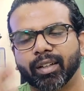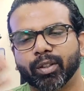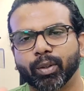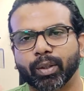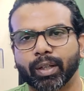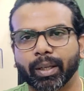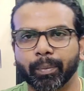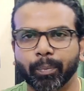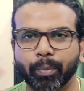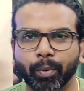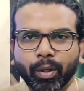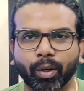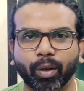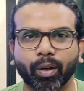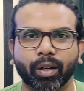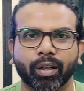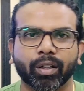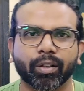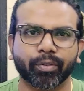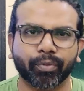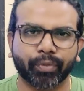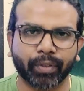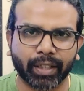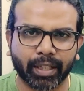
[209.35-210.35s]
you can put a
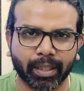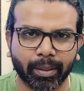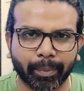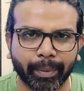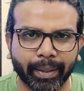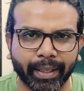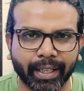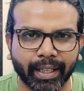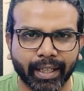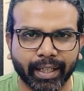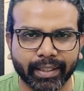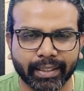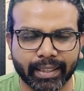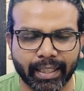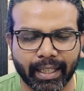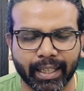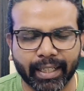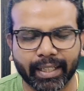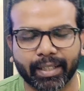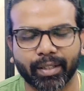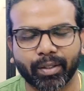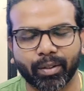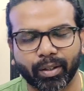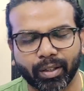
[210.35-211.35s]
lot of filter media in
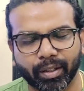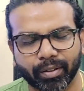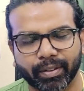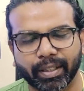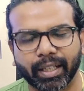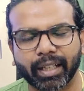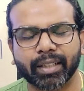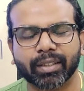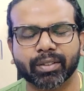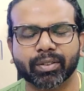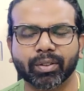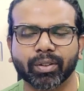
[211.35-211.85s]
that and all of that.